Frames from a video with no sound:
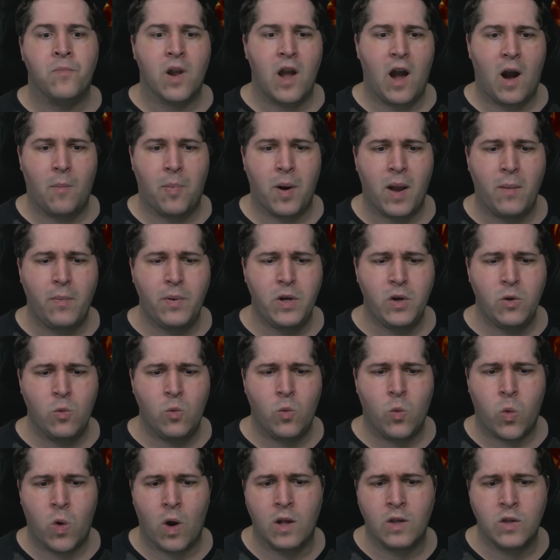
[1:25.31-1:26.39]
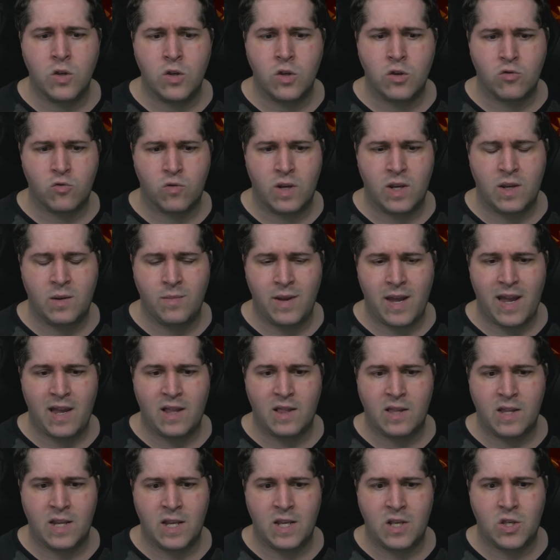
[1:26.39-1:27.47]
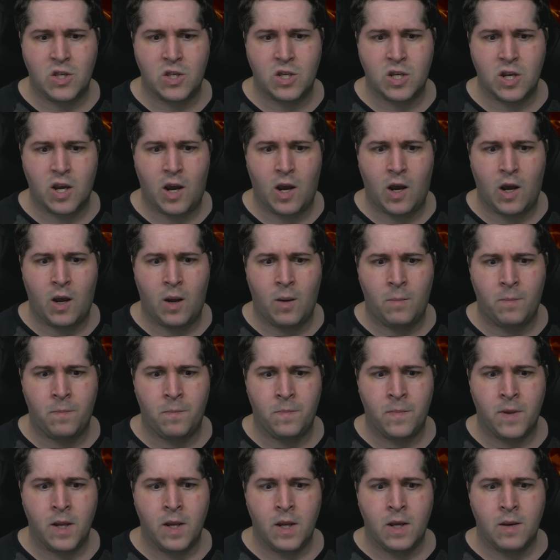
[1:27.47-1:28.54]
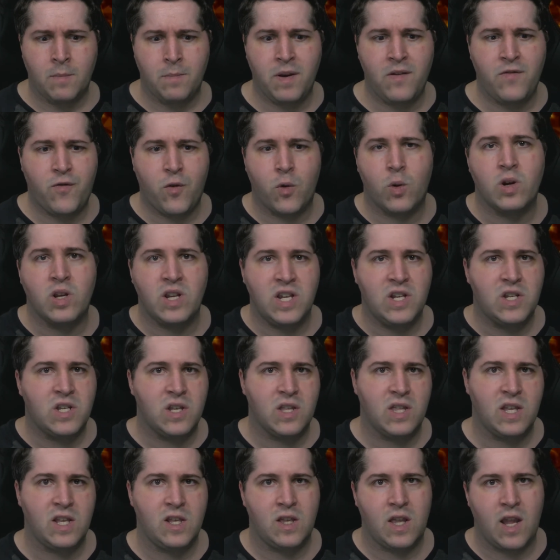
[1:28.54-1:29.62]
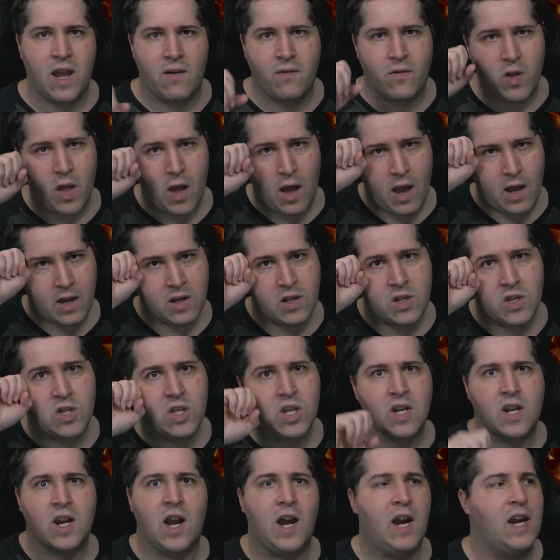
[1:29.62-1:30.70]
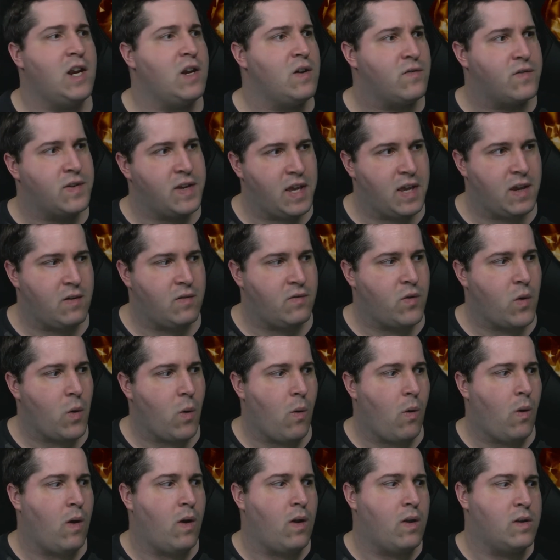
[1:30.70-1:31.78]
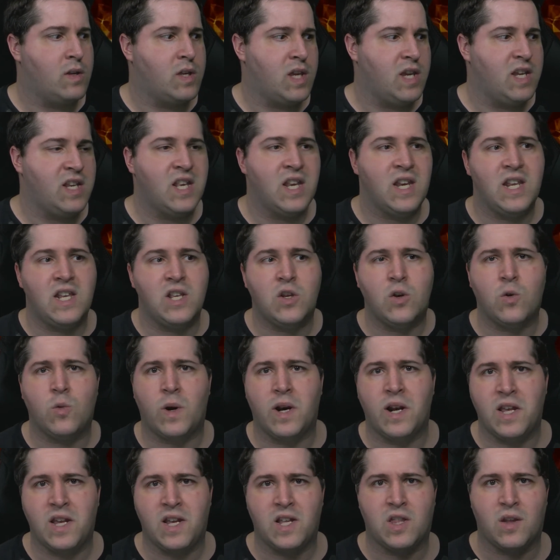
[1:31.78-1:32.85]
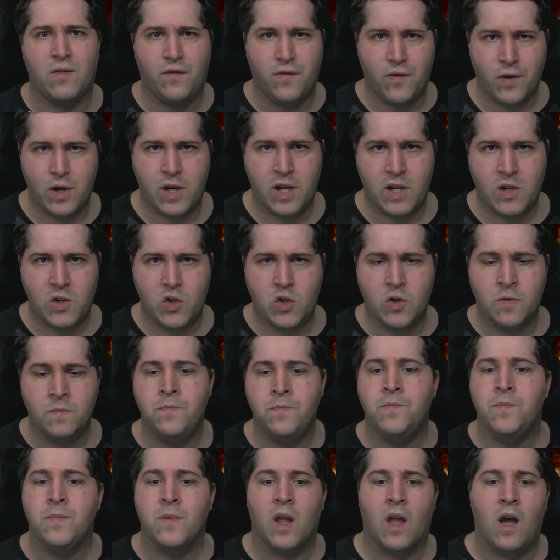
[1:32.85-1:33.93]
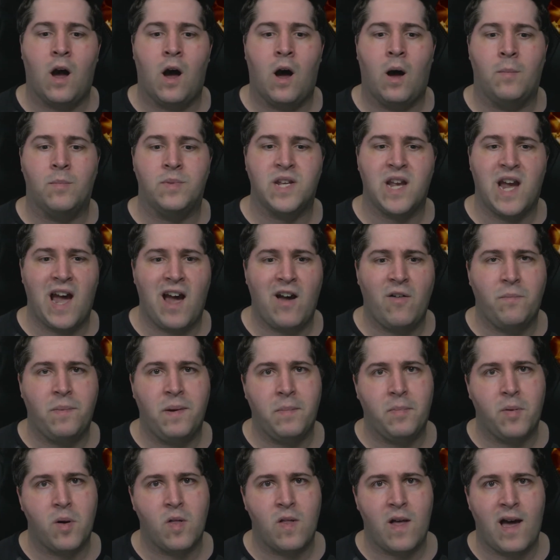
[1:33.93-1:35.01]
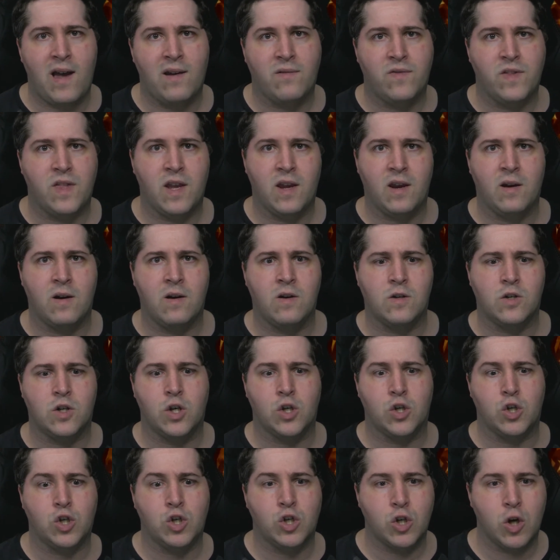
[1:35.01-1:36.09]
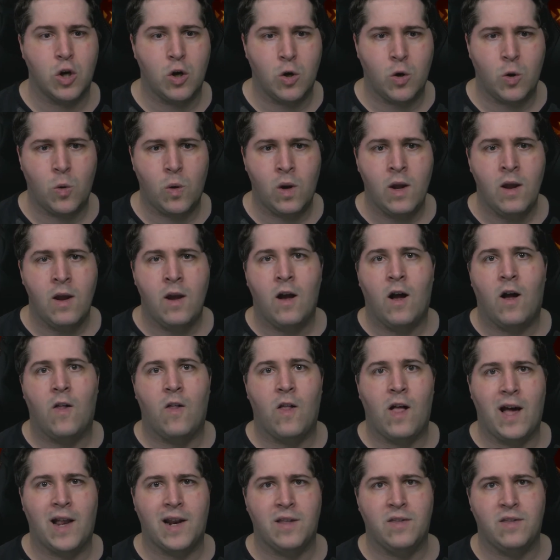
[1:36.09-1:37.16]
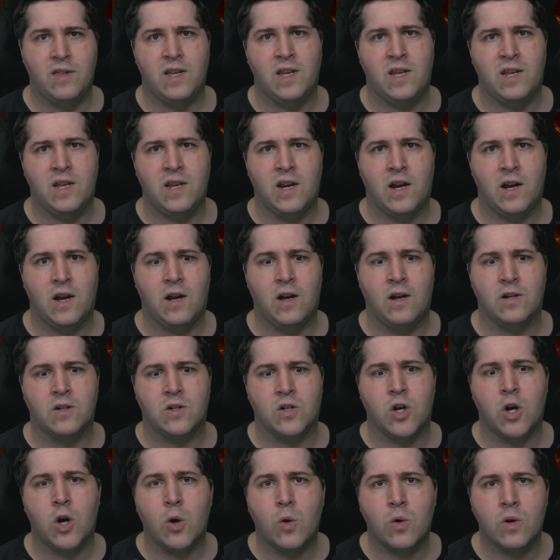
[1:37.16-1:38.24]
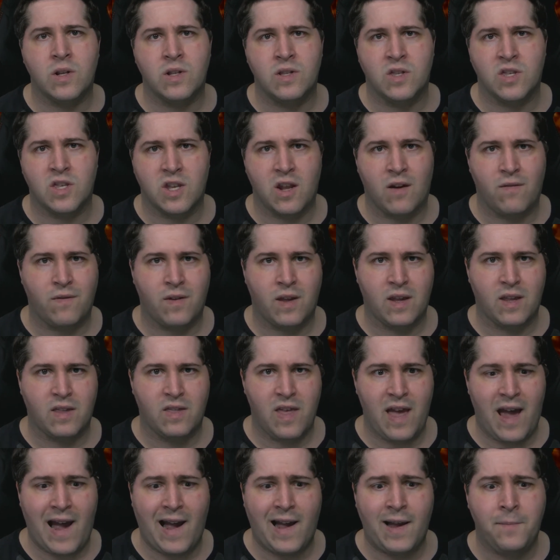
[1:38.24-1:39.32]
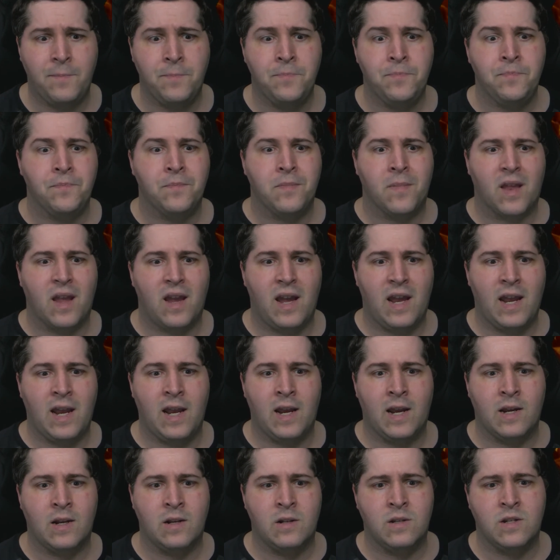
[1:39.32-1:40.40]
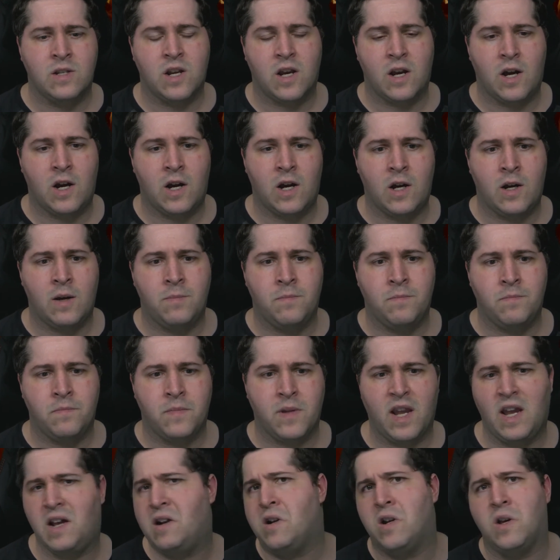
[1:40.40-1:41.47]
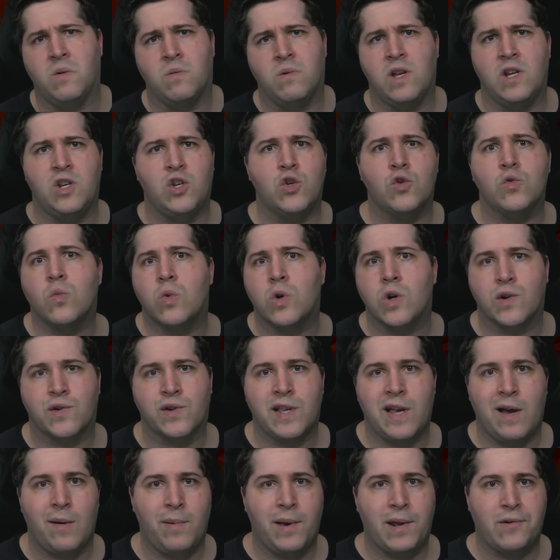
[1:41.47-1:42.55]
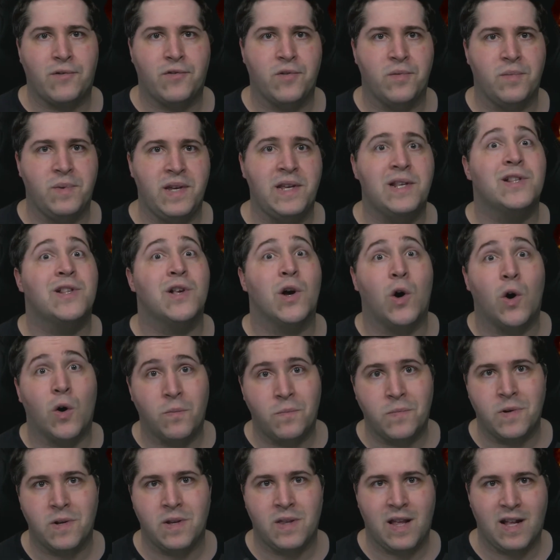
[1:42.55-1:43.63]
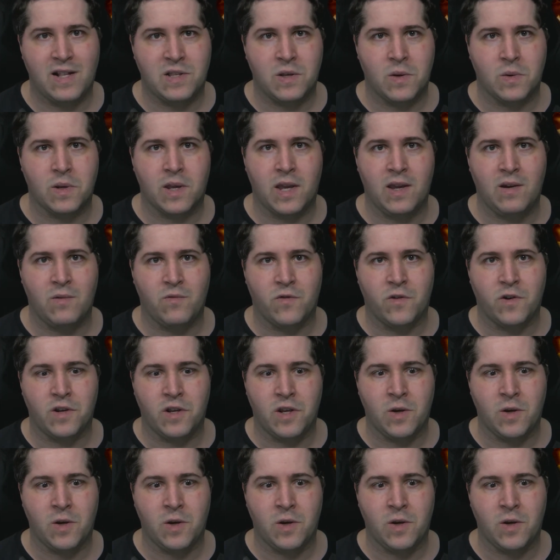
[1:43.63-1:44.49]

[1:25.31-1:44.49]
I'll probably do one stream at least before each of these devlogs to kind of give all. It's an easier way to get the footage, to have people live there, to show a lot of the code and stuff like that. And, I don't know, it just works out better for me, so hopefully that's okay for you.